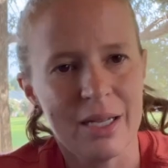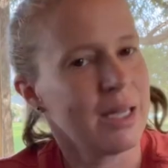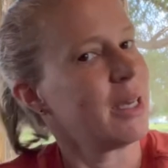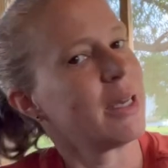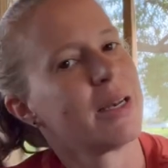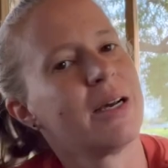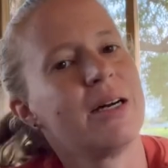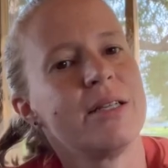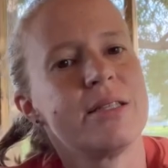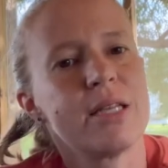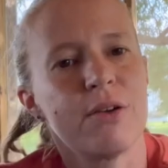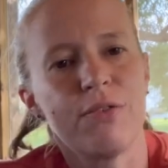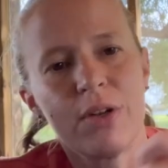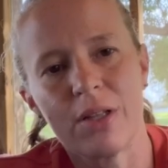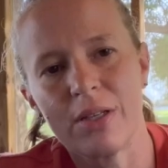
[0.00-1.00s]
And uh,
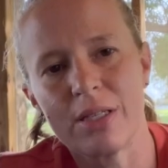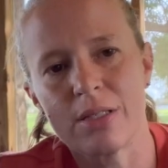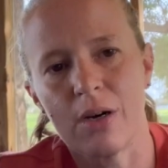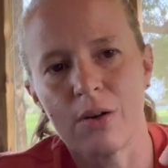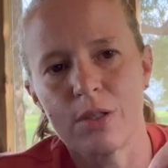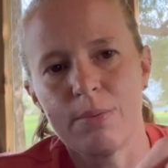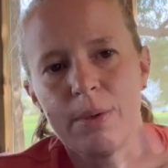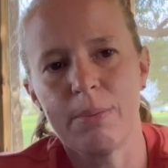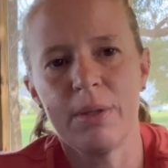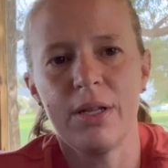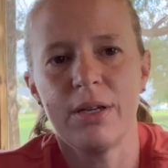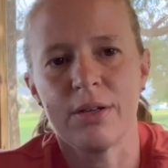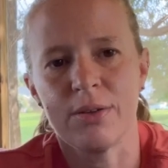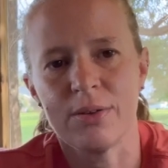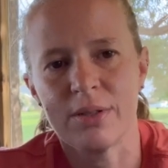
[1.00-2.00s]
definitely talk to me
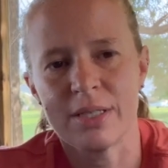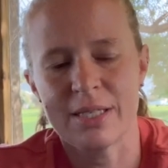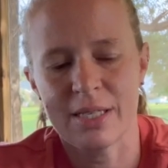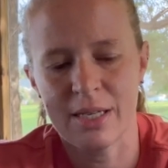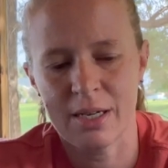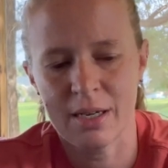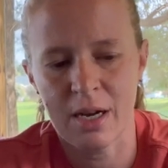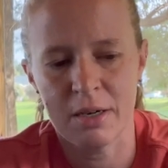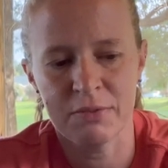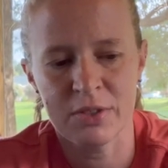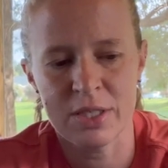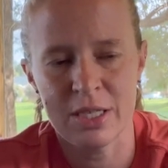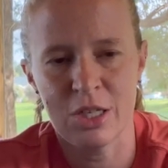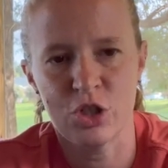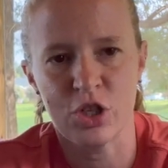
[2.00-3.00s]
below. Let's get a
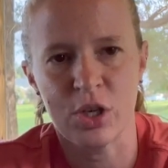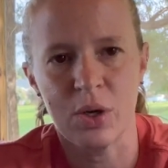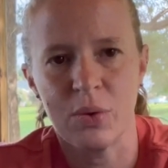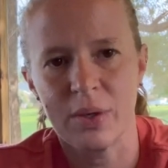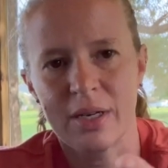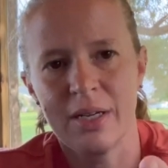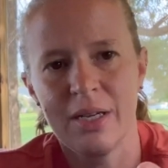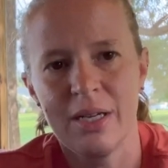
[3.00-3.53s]
conversation going.